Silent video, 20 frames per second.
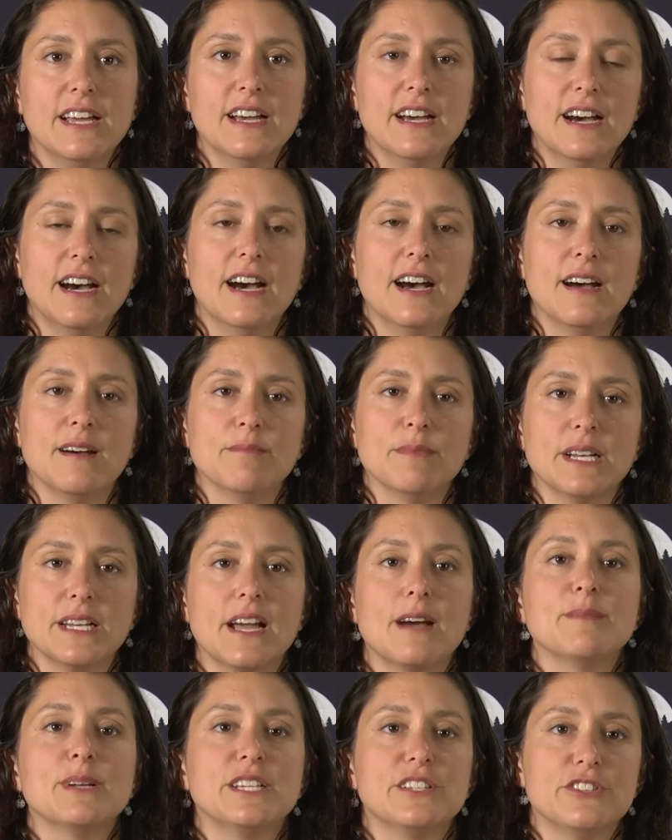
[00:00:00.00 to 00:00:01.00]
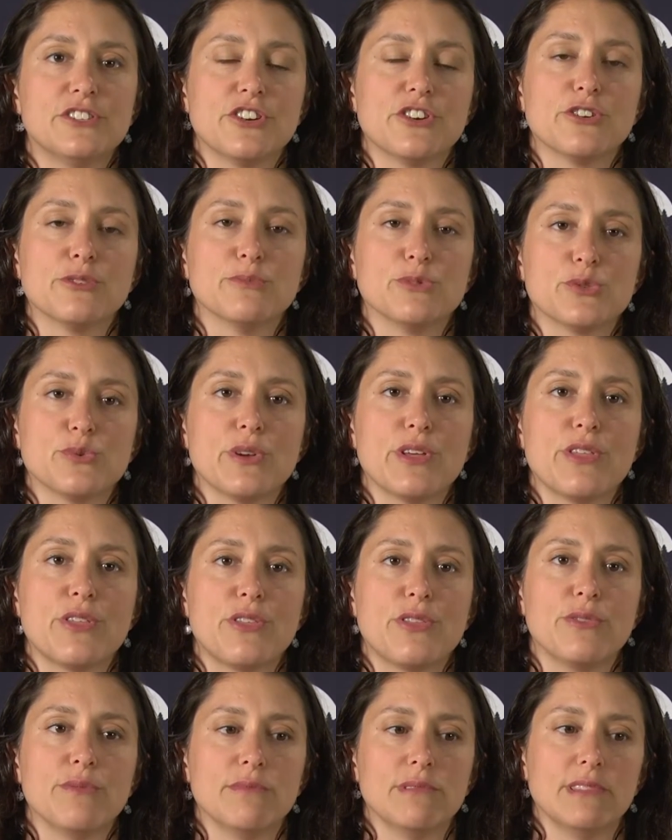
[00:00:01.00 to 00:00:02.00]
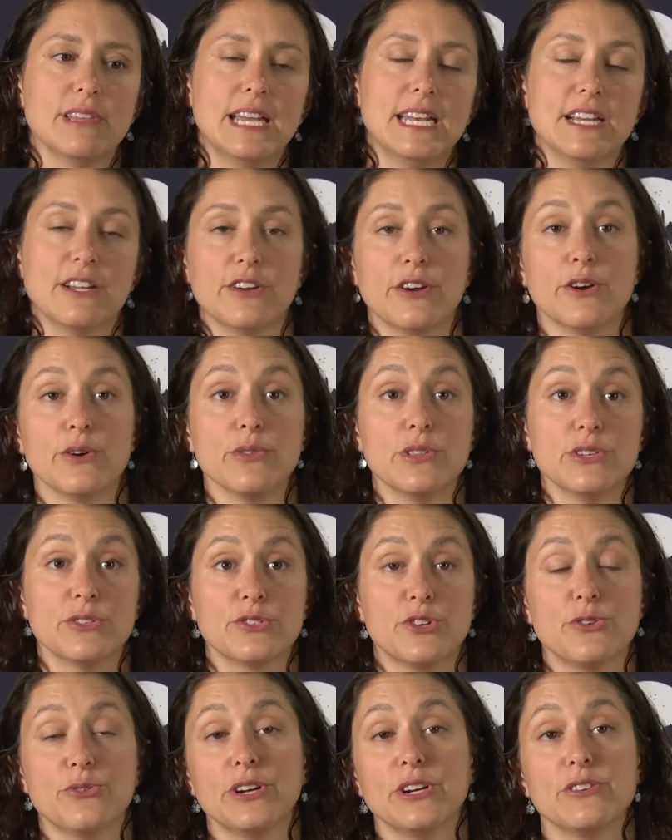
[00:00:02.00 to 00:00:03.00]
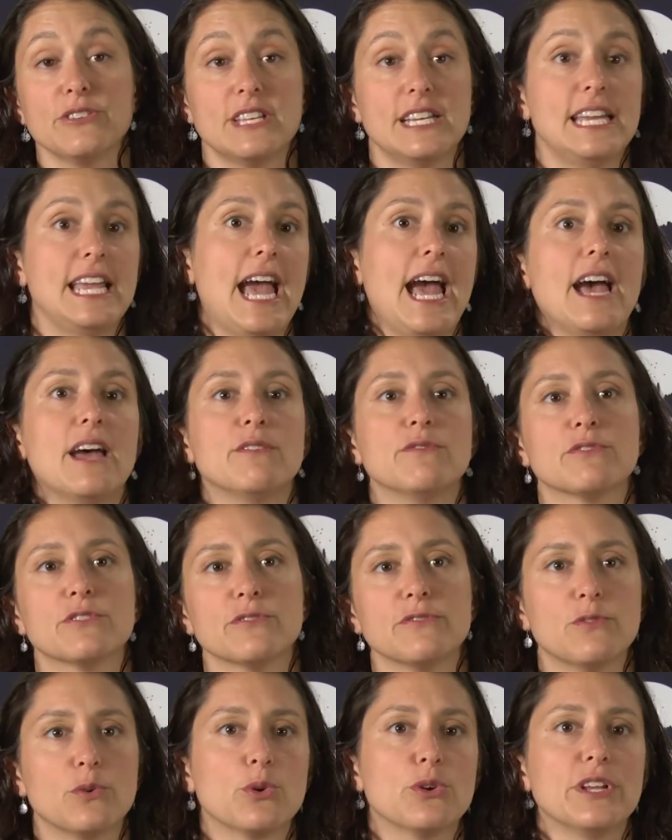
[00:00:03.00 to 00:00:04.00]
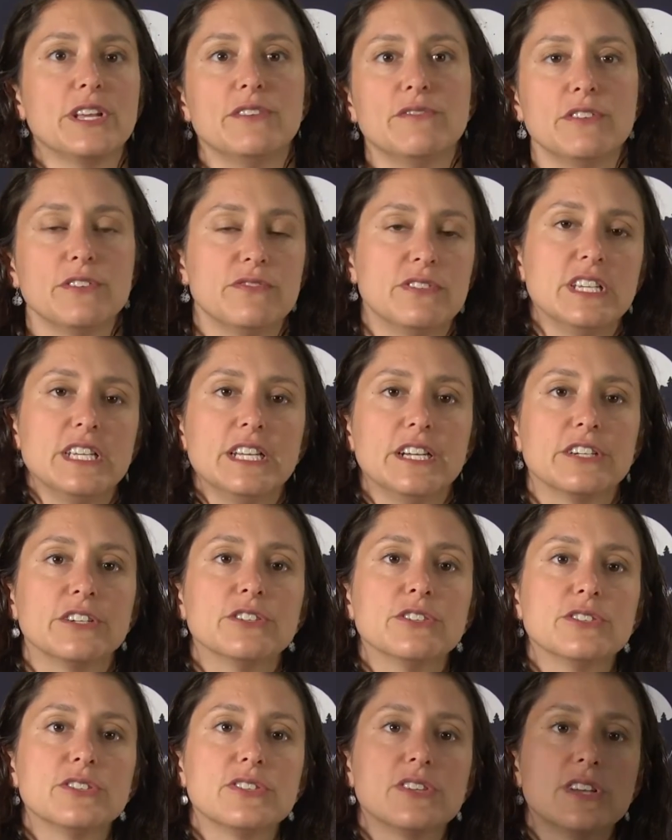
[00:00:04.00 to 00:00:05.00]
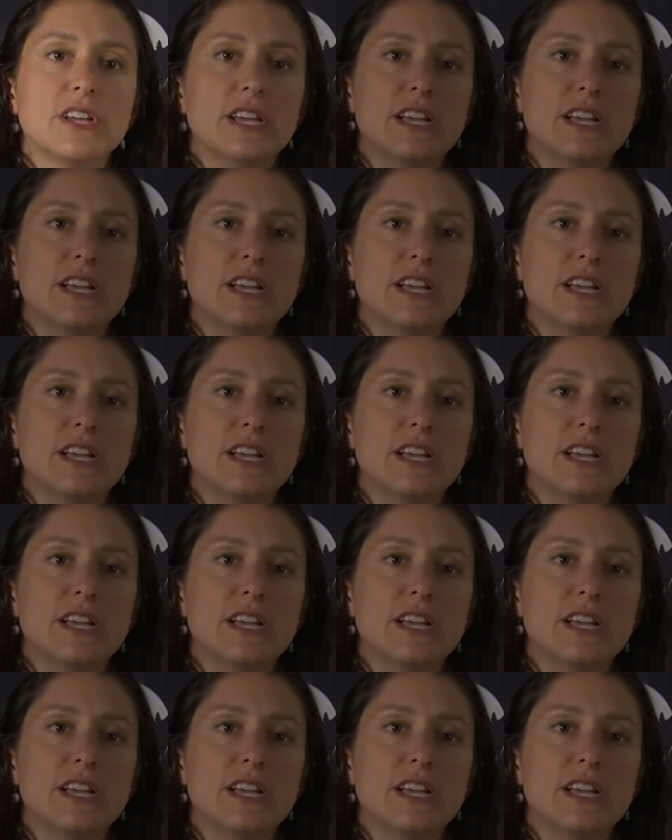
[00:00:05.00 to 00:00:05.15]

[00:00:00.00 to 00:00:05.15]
and coming to terms with letting go this career that he had for 40, 50 years.